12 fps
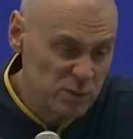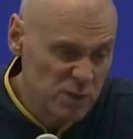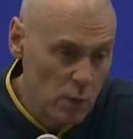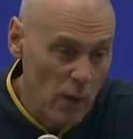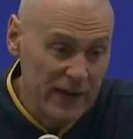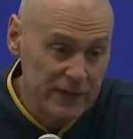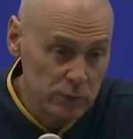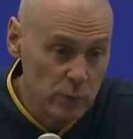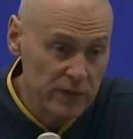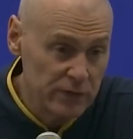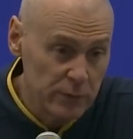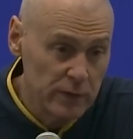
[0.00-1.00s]
It was a quiet
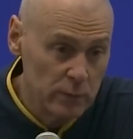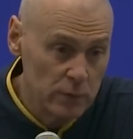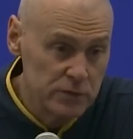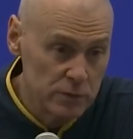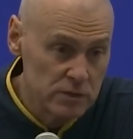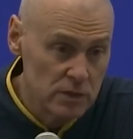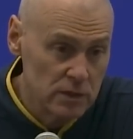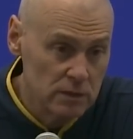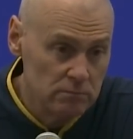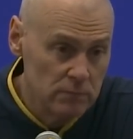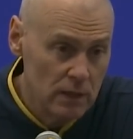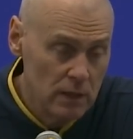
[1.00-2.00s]
23, which was good.
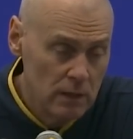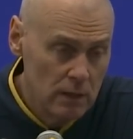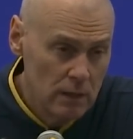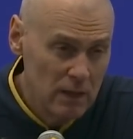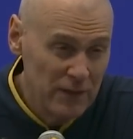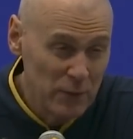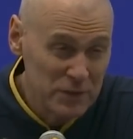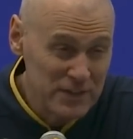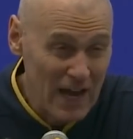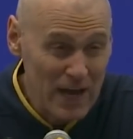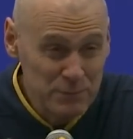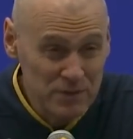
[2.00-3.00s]
And there were
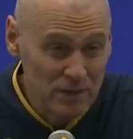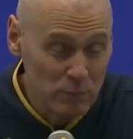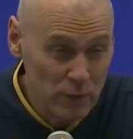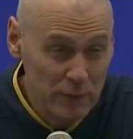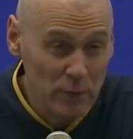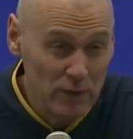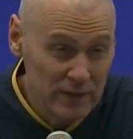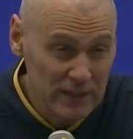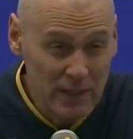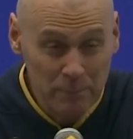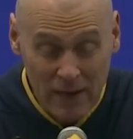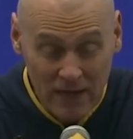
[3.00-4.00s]
times that we really
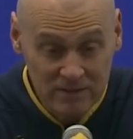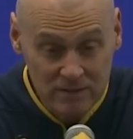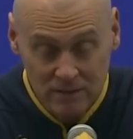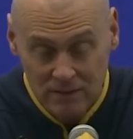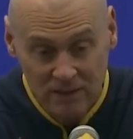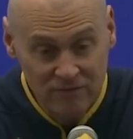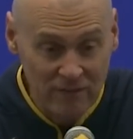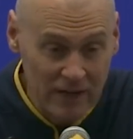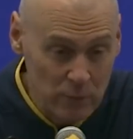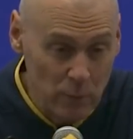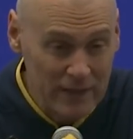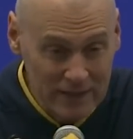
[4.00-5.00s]
need a basket, and he'd
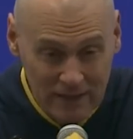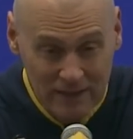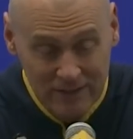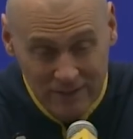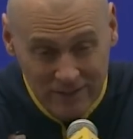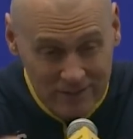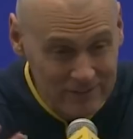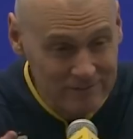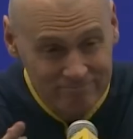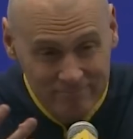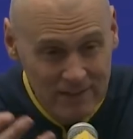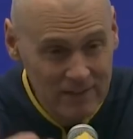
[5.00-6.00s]
find a way to get in there
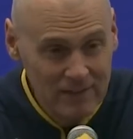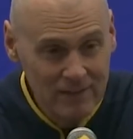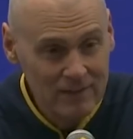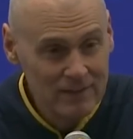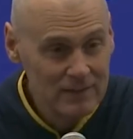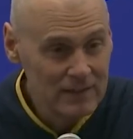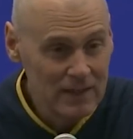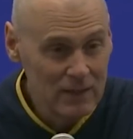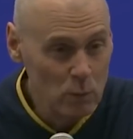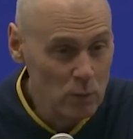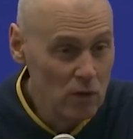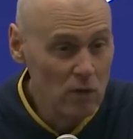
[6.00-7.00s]
and kind
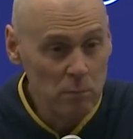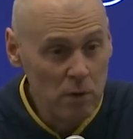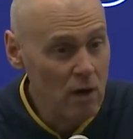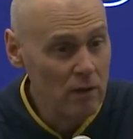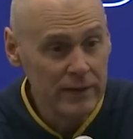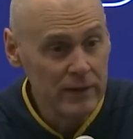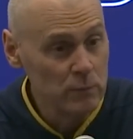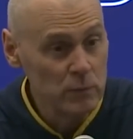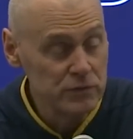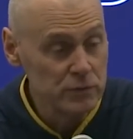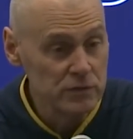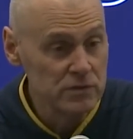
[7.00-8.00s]
of will the ball in,
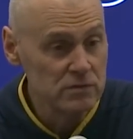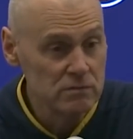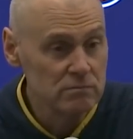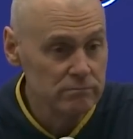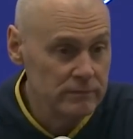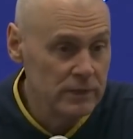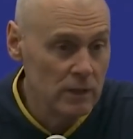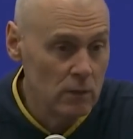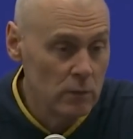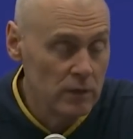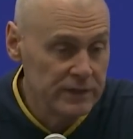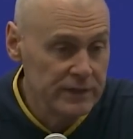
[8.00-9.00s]
which was, you know,
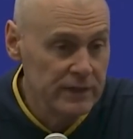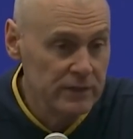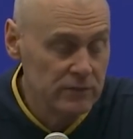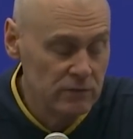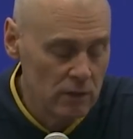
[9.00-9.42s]
really needed.